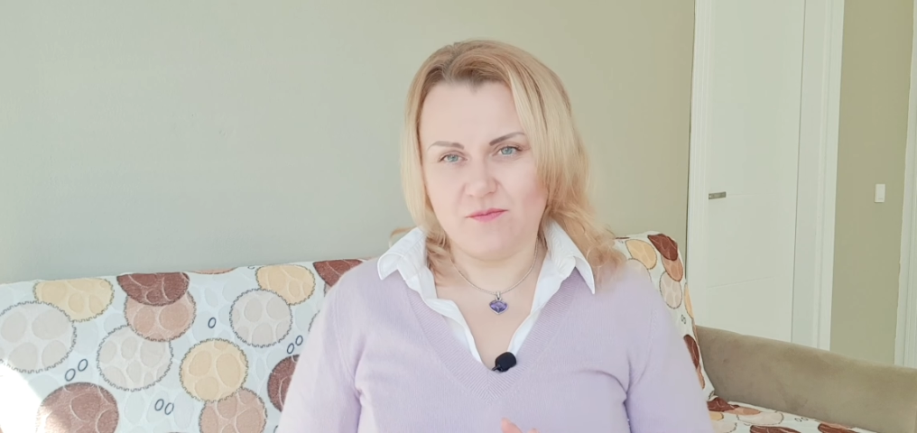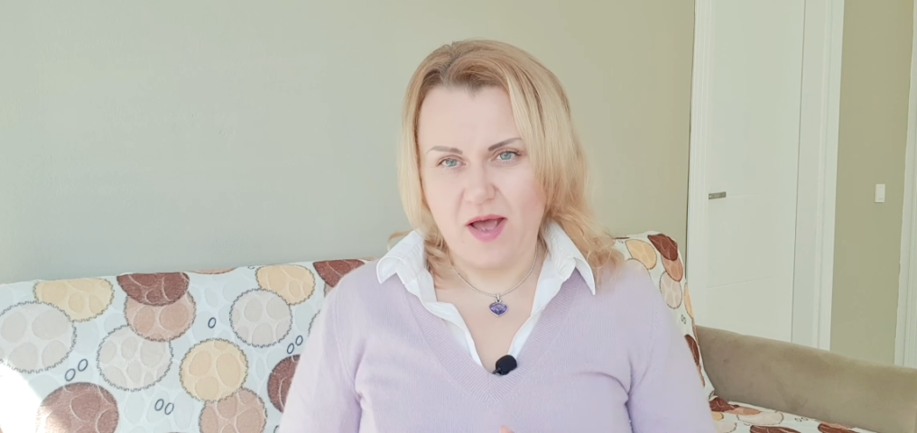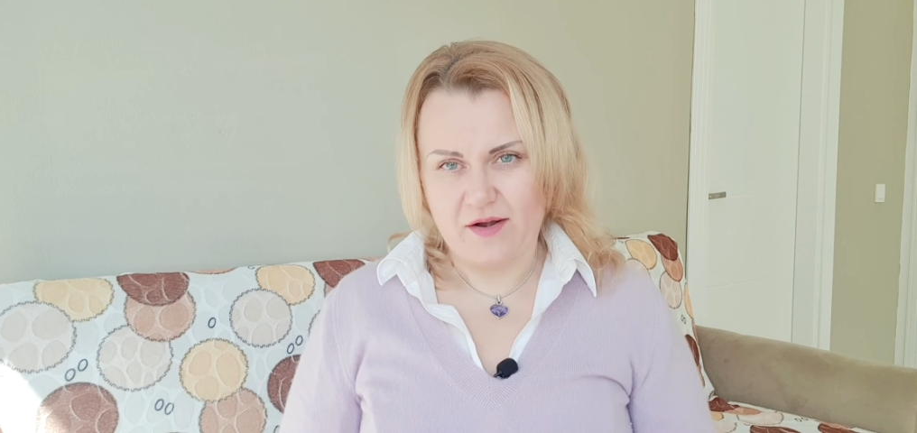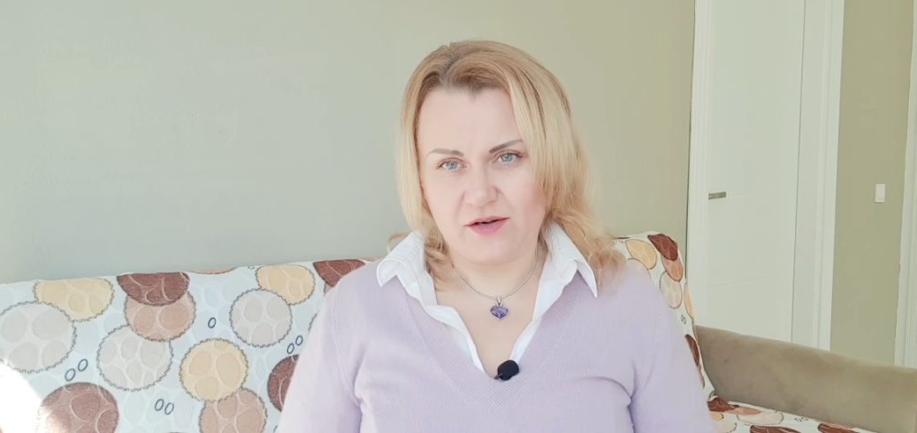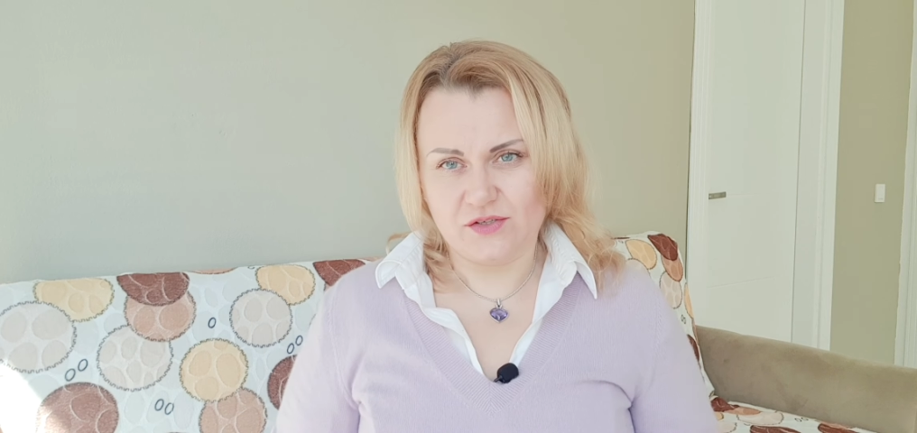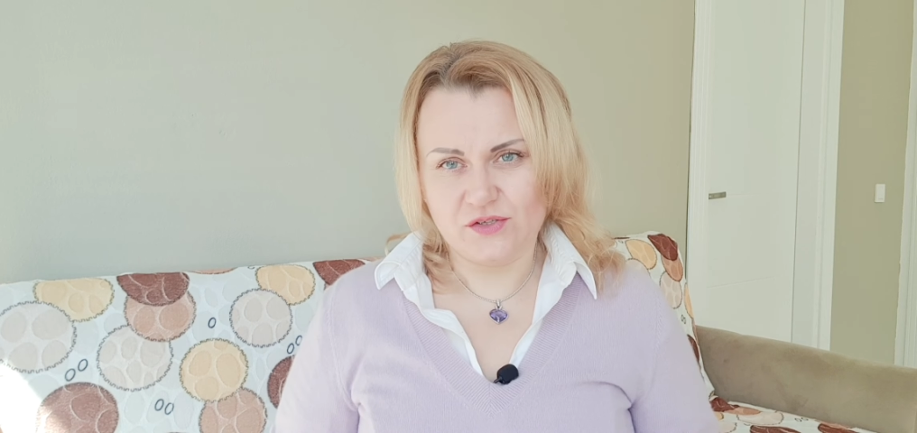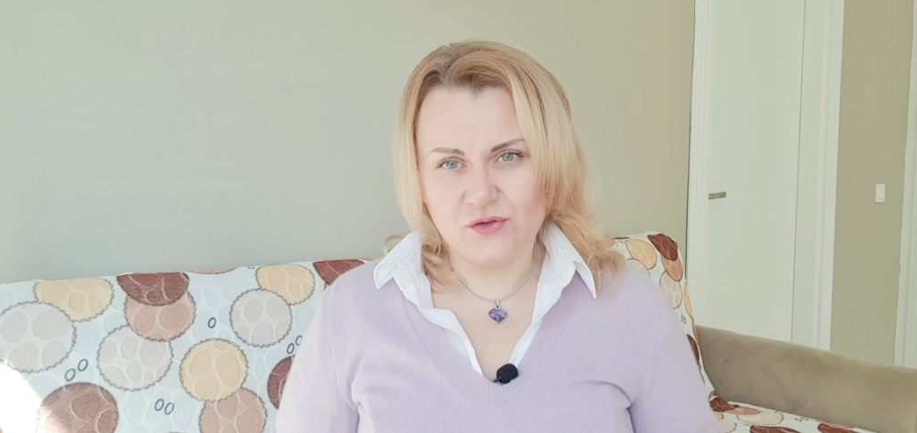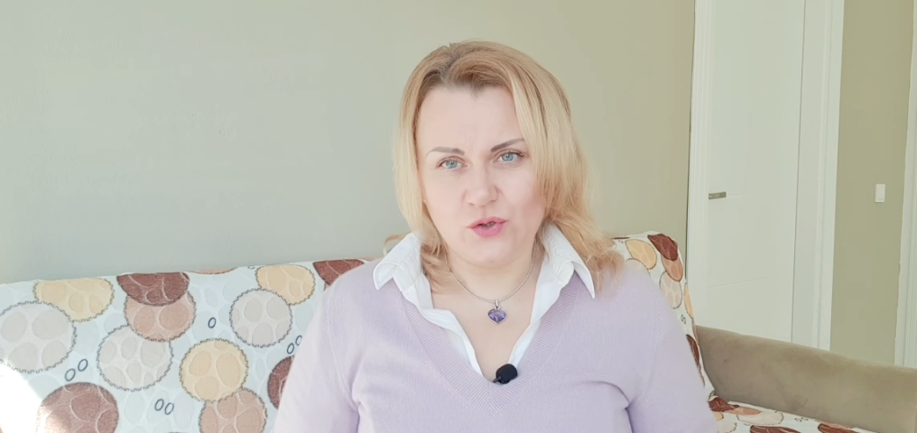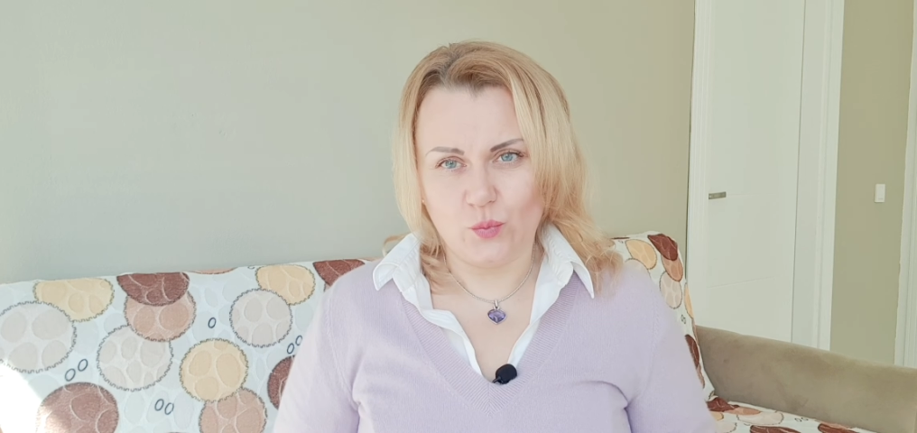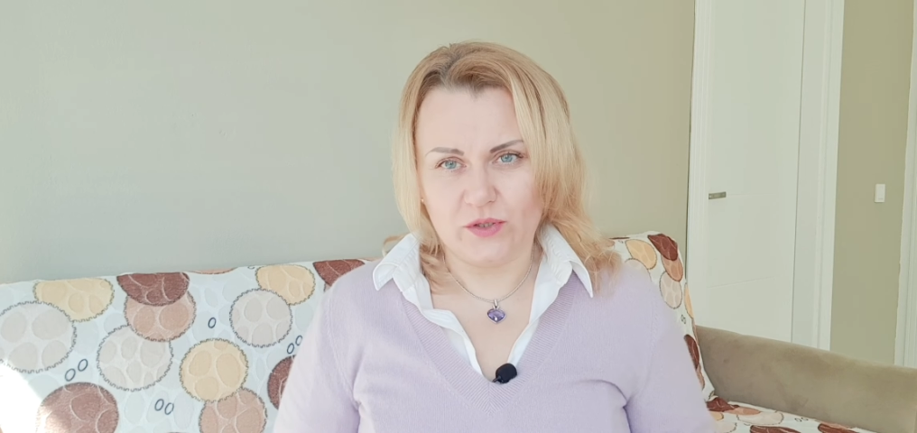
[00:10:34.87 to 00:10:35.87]
matters
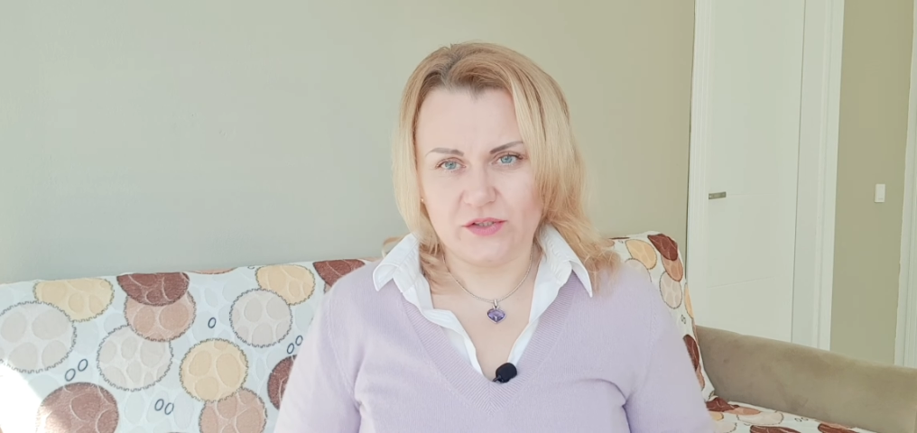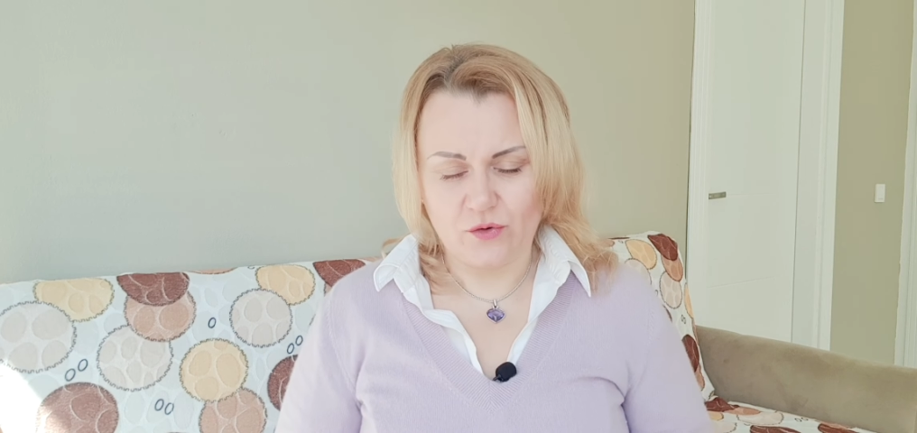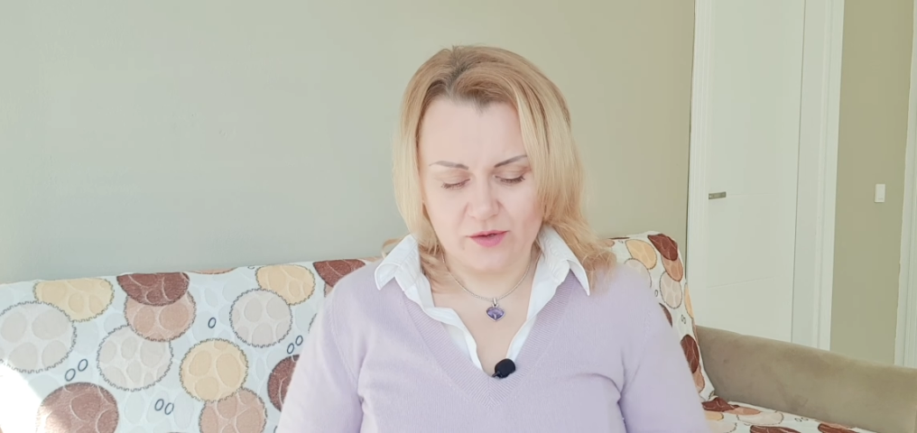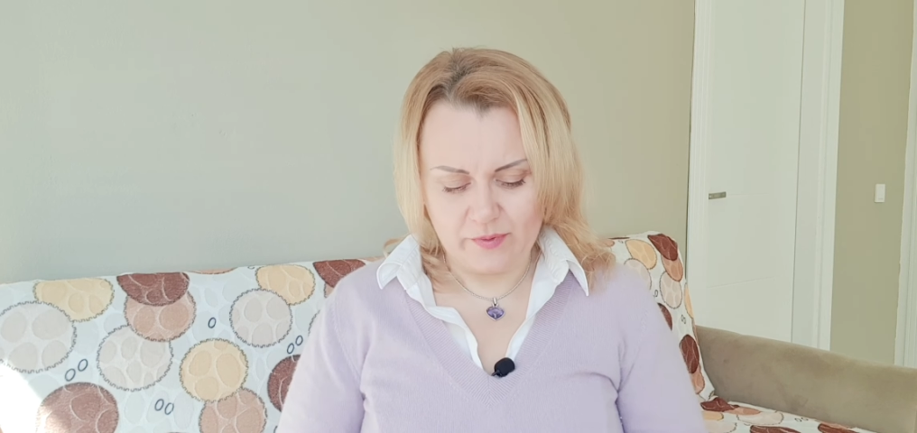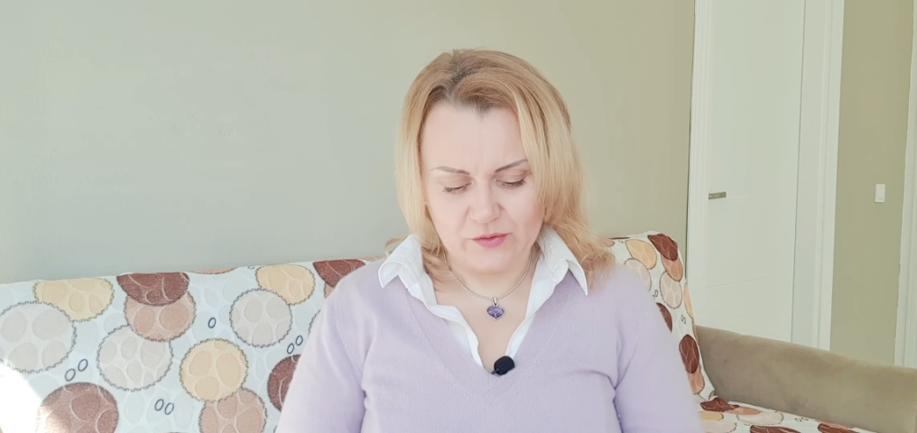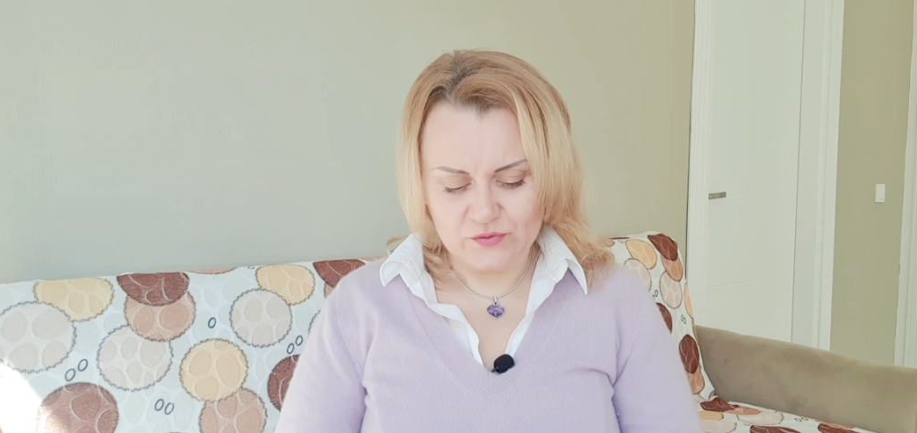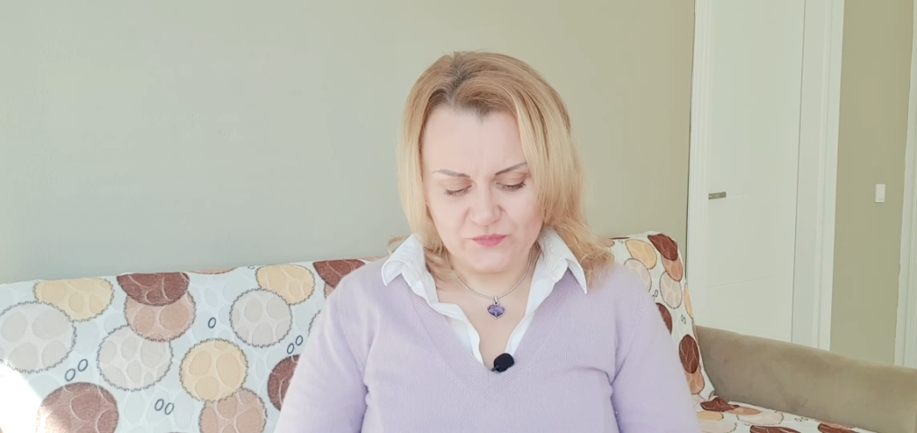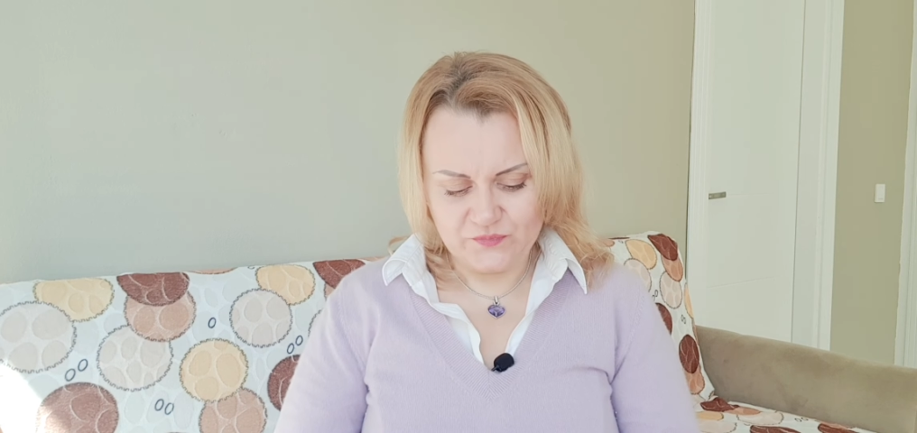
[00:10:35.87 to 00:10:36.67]
you want to talk about.